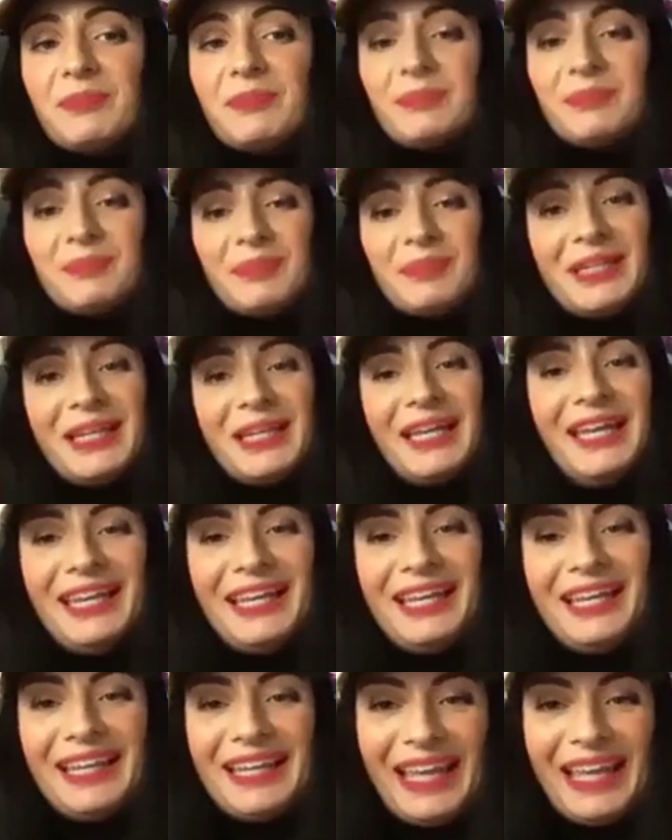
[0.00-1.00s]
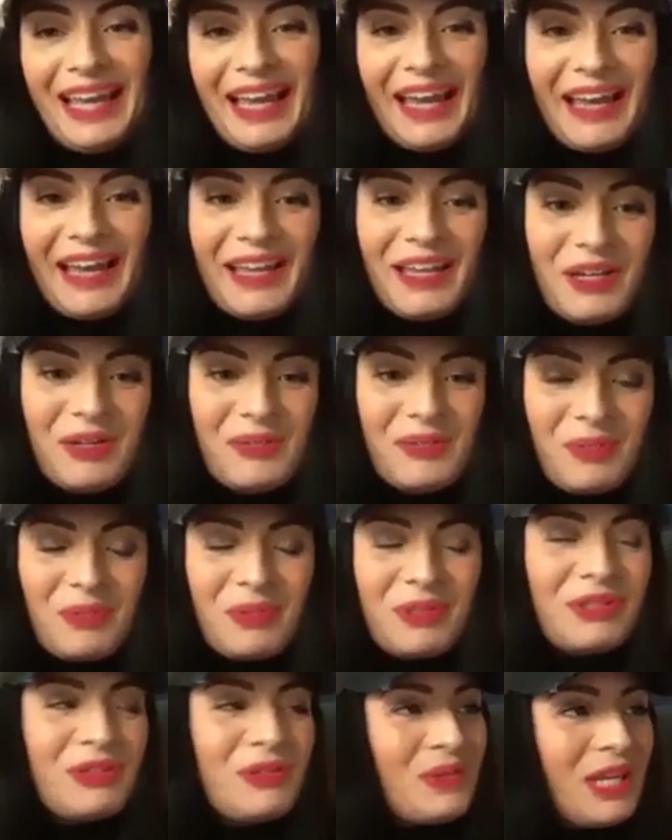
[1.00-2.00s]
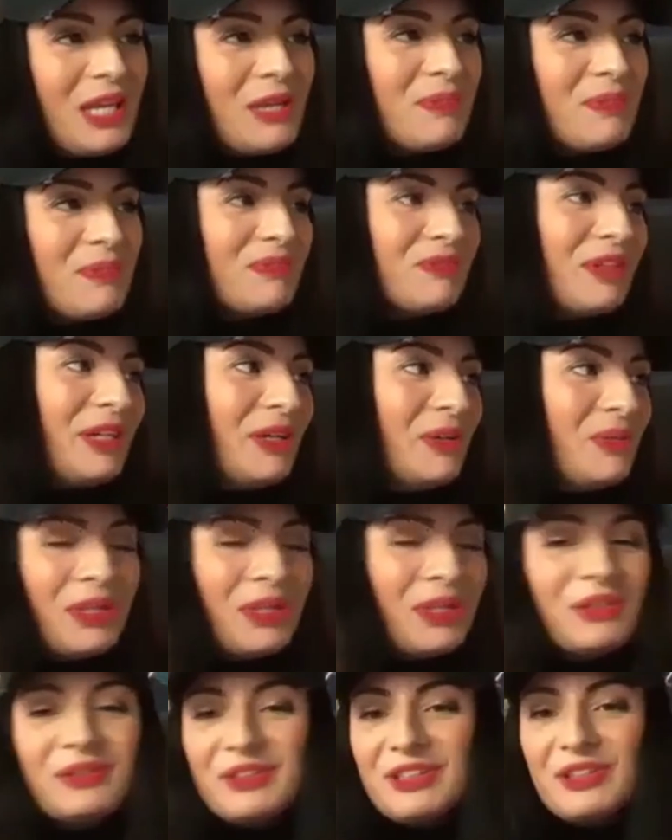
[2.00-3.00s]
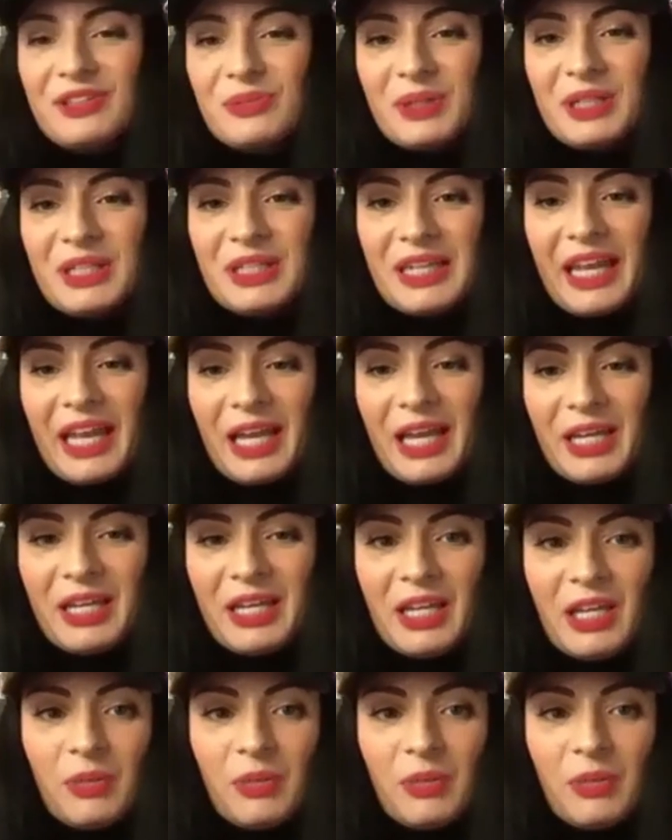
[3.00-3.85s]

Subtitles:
But yeah, we do keep it real. What you see is what you get.